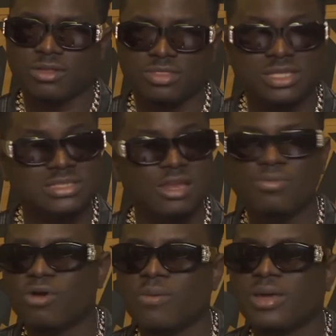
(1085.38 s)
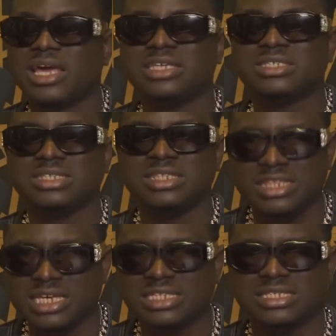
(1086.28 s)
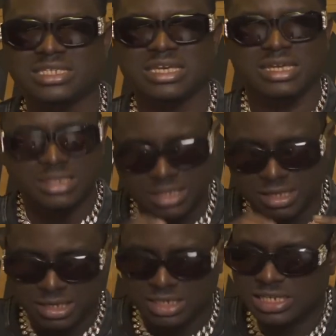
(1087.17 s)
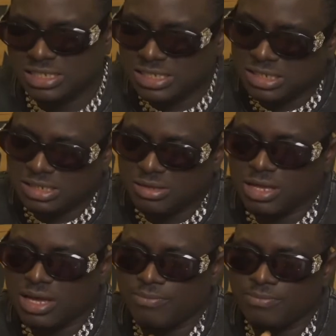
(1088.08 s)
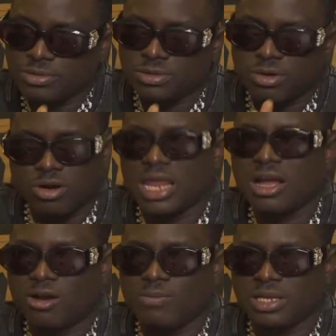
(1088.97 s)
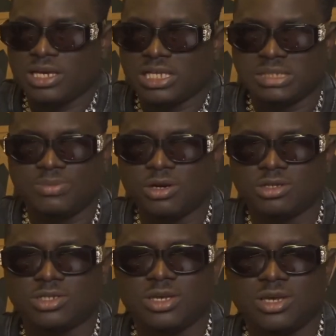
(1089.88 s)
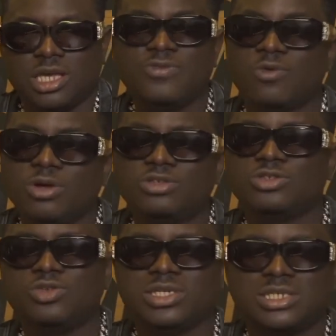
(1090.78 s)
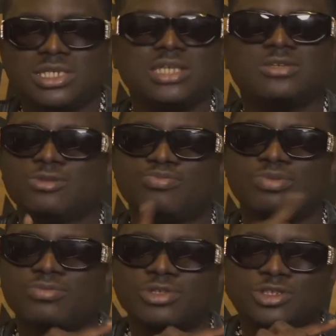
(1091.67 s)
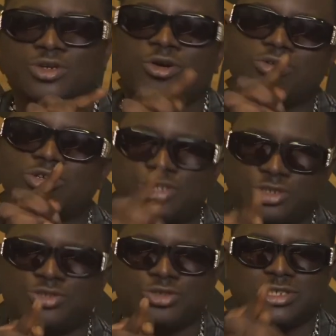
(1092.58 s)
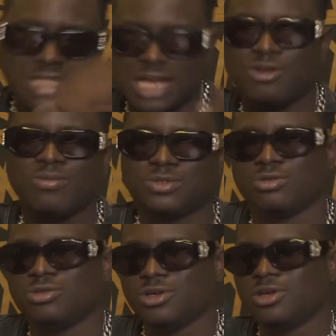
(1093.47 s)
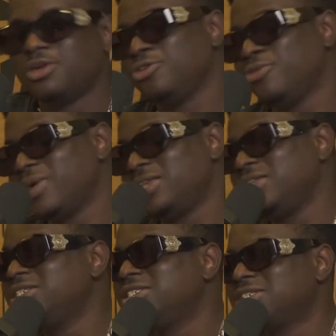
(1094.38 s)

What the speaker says: The stand-up comedians need the online comedians, because if you want to do a skit to promote your stand-up show, you might need